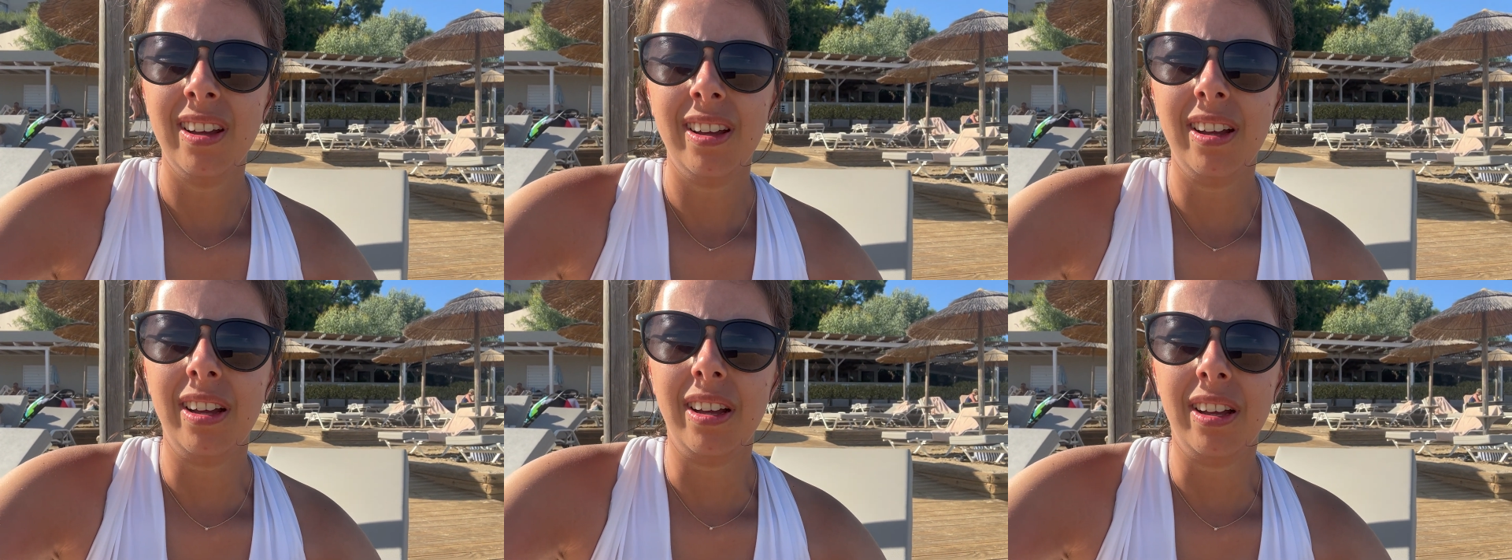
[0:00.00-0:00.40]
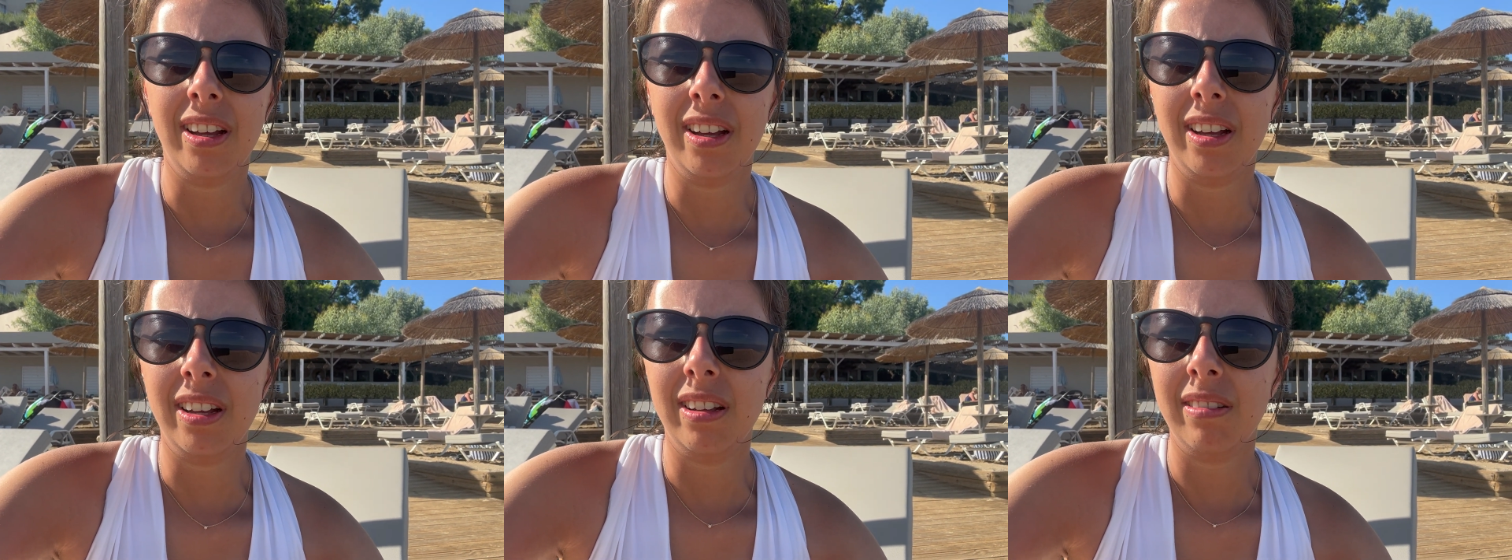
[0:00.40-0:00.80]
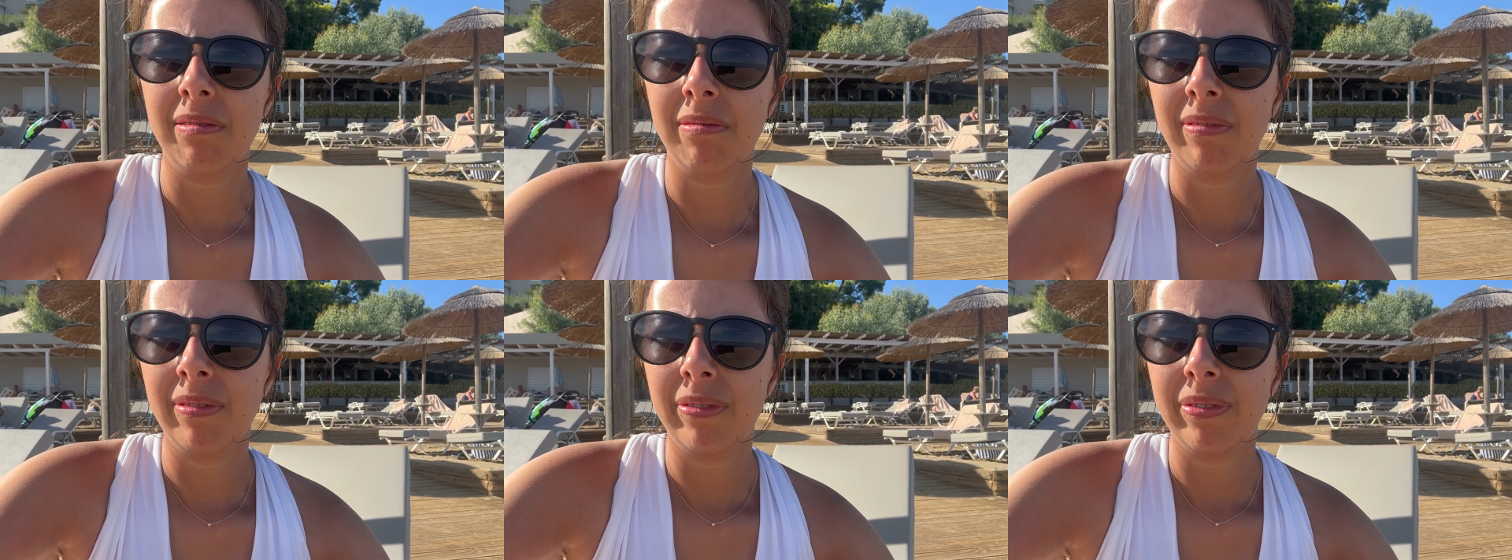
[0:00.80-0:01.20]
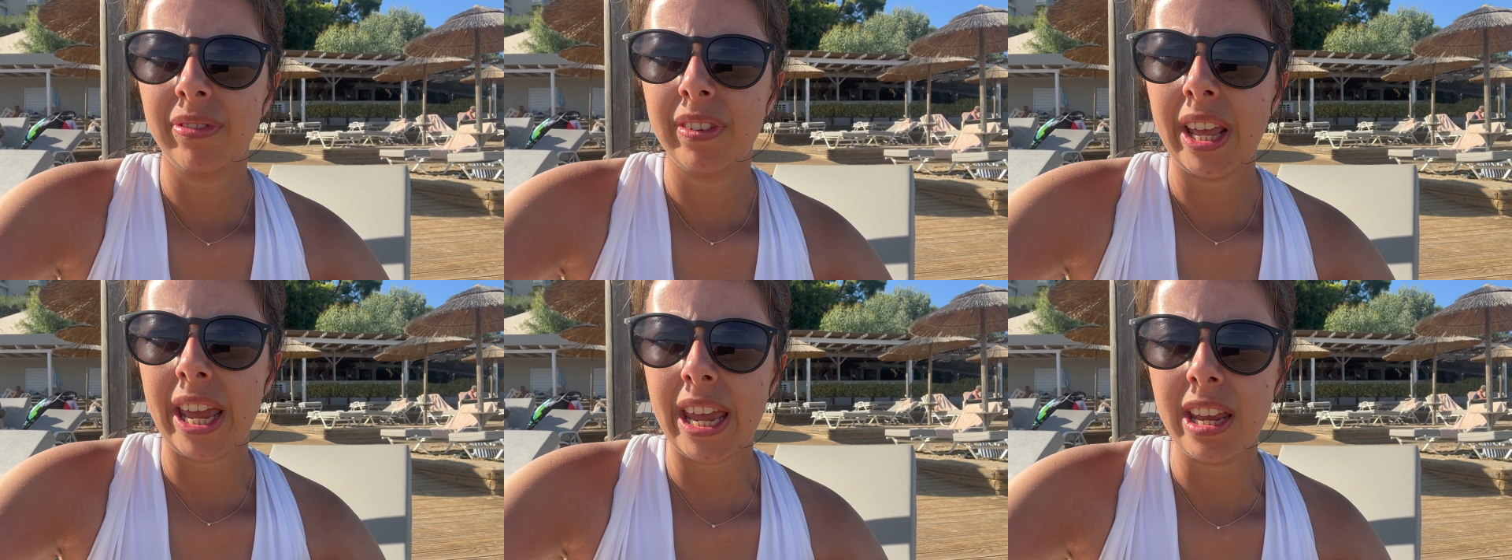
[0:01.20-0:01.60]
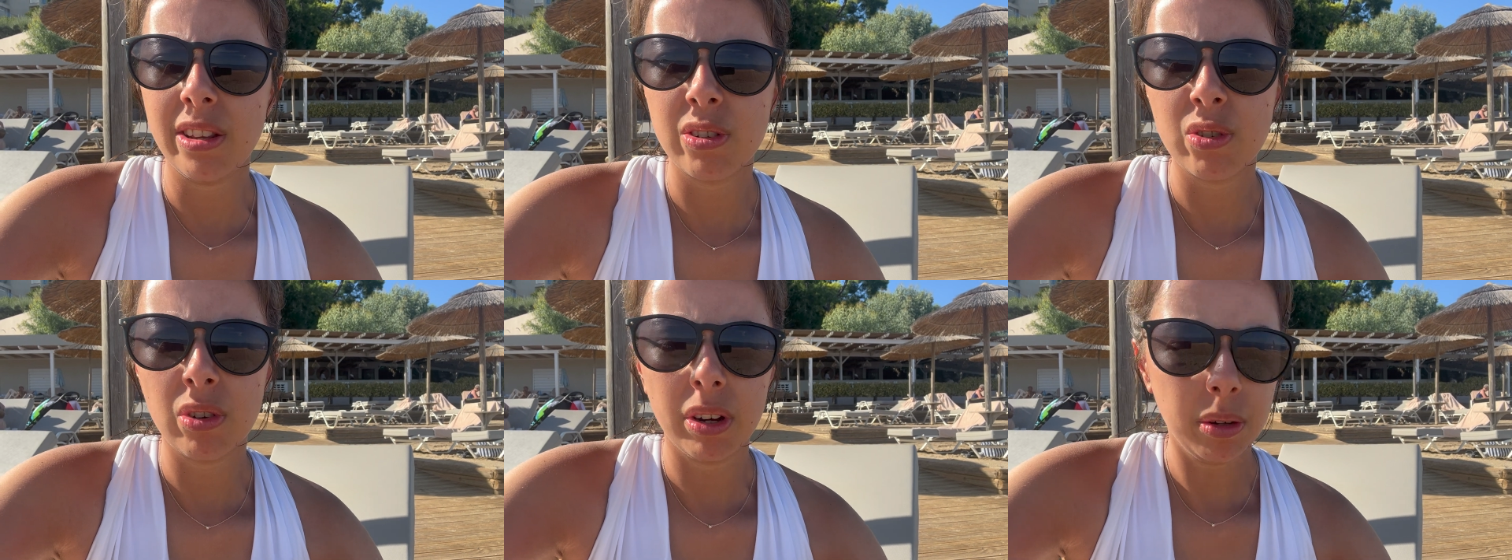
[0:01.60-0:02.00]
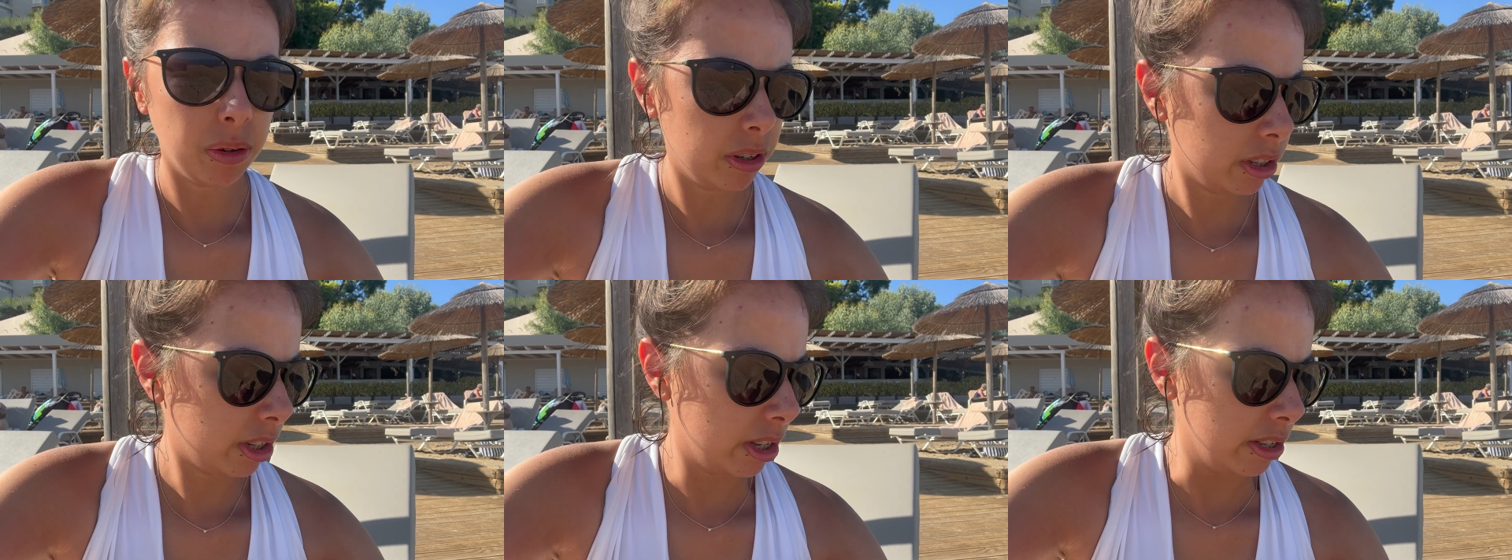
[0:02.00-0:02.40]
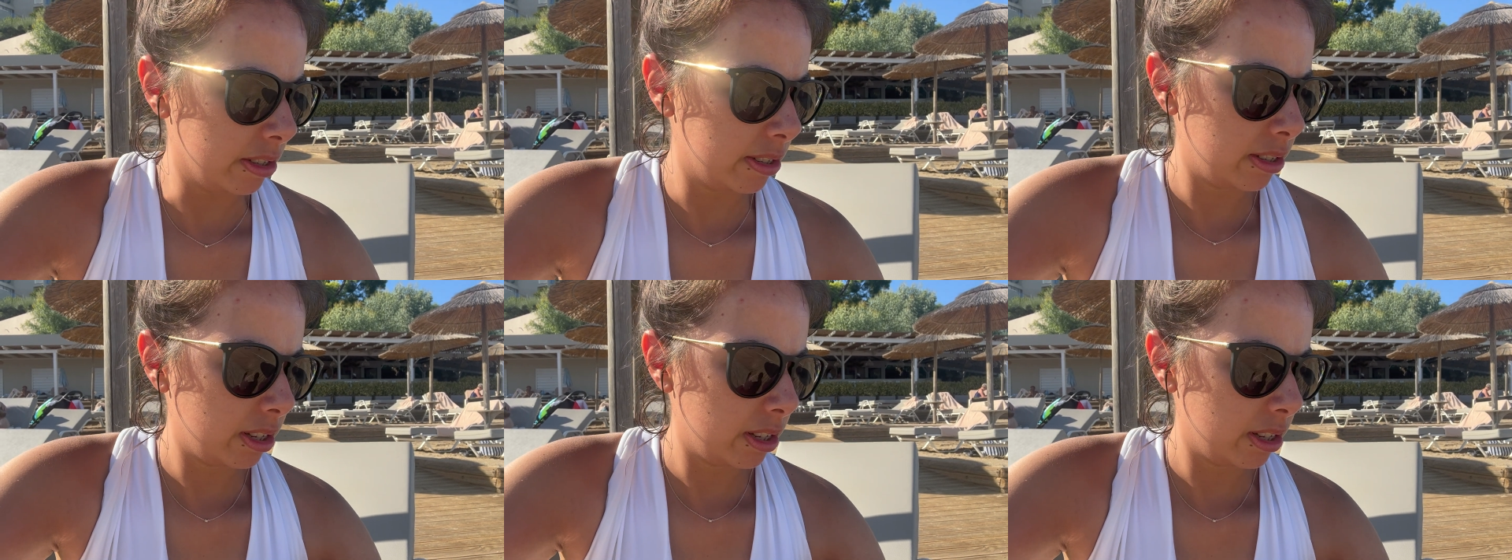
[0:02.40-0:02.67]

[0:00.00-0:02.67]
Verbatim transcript: uh, heat stroke, because